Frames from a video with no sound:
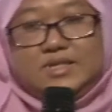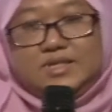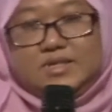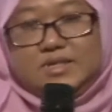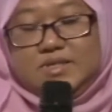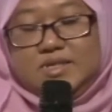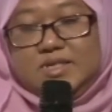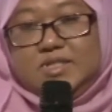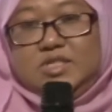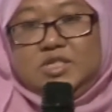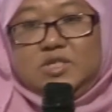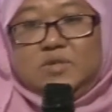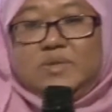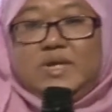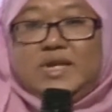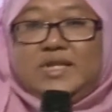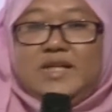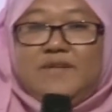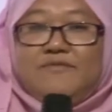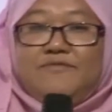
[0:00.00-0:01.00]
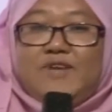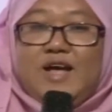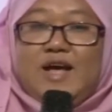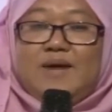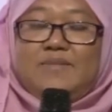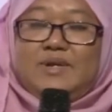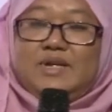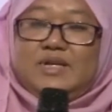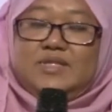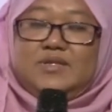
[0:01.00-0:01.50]
The children and
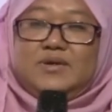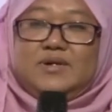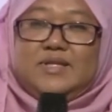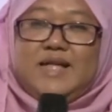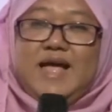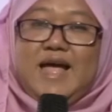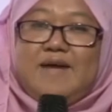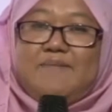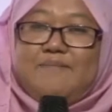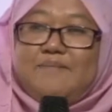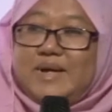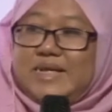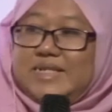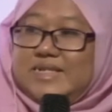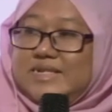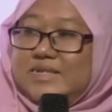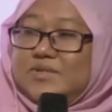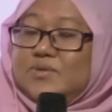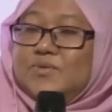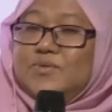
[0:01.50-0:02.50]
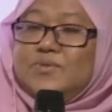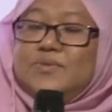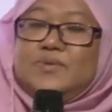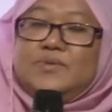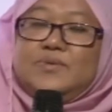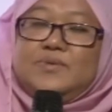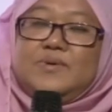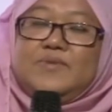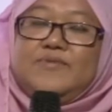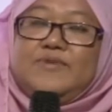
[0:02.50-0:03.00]
family don't have money
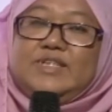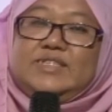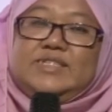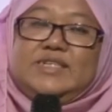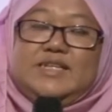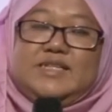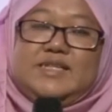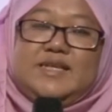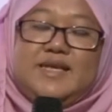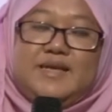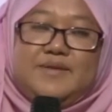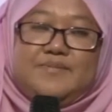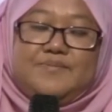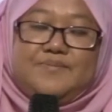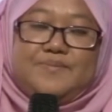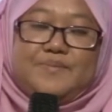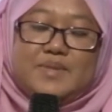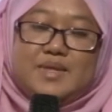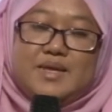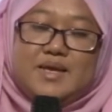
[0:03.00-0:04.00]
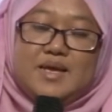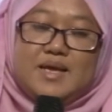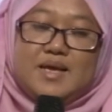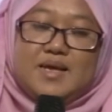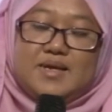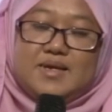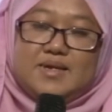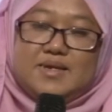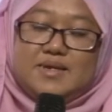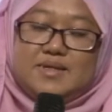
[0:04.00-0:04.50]
to visit him
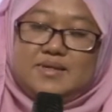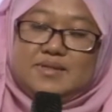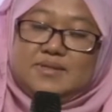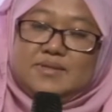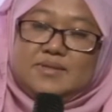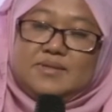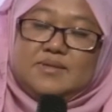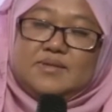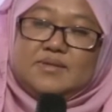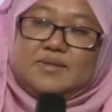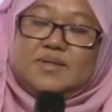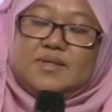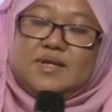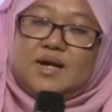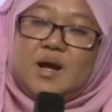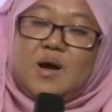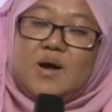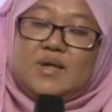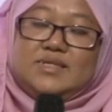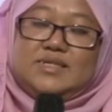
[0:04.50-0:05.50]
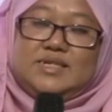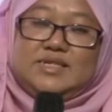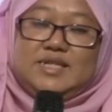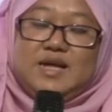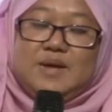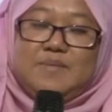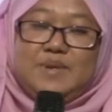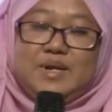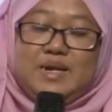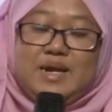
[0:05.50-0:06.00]
in Nakhon Si
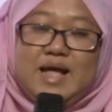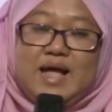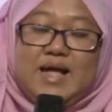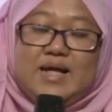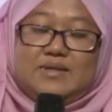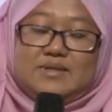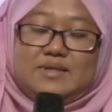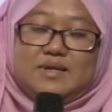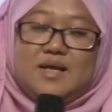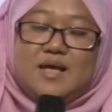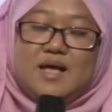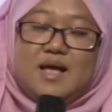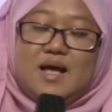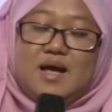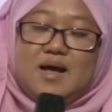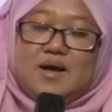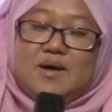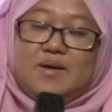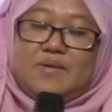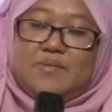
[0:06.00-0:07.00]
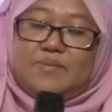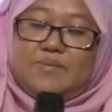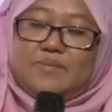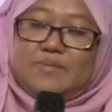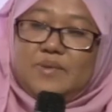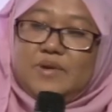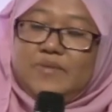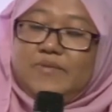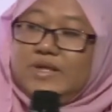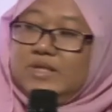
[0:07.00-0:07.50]
Thammirat.
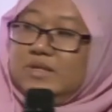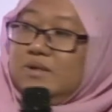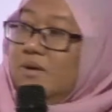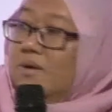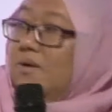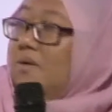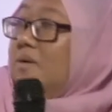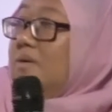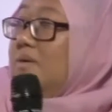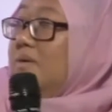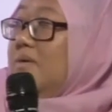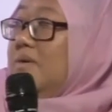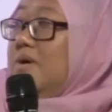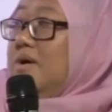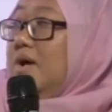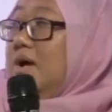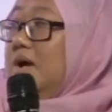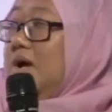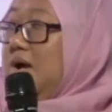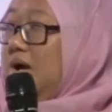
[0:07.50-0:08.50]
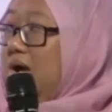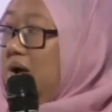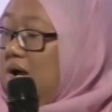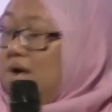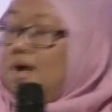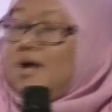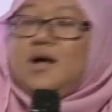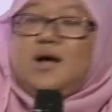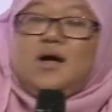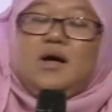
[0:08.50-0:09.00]
Even though
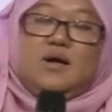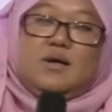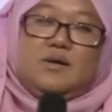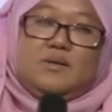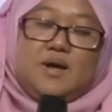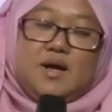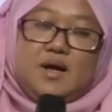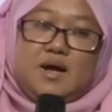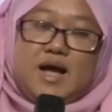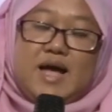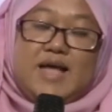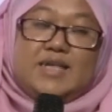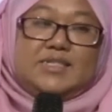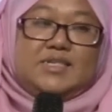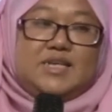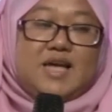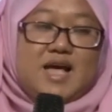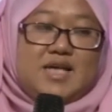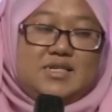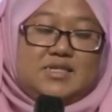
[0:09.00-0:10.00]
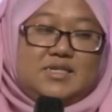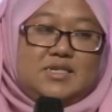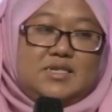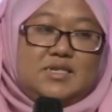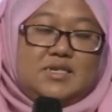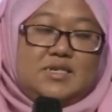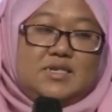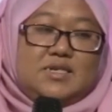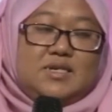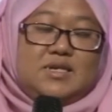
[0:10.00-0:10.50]

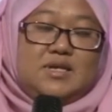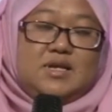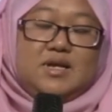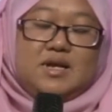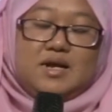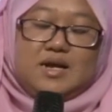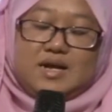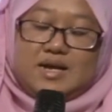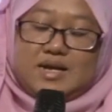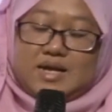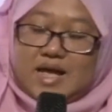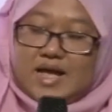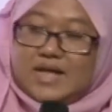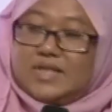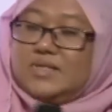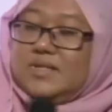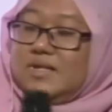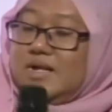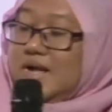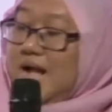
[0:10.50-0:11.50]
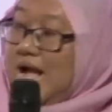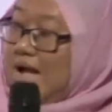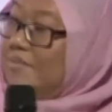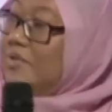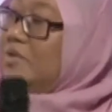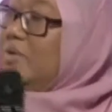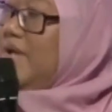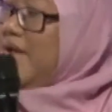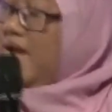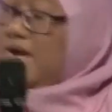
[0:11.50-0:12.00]
ICRC can
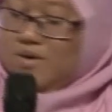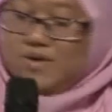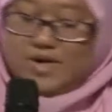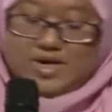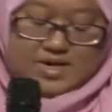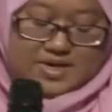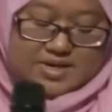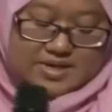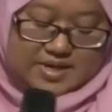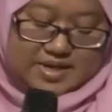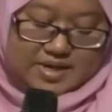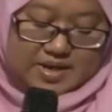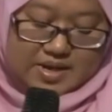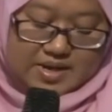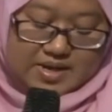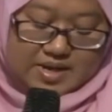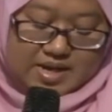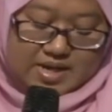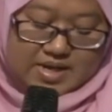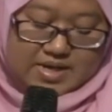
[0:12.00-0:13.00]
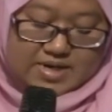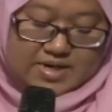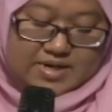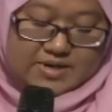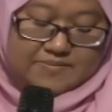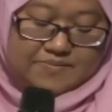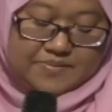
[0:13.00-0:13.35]
come to help her.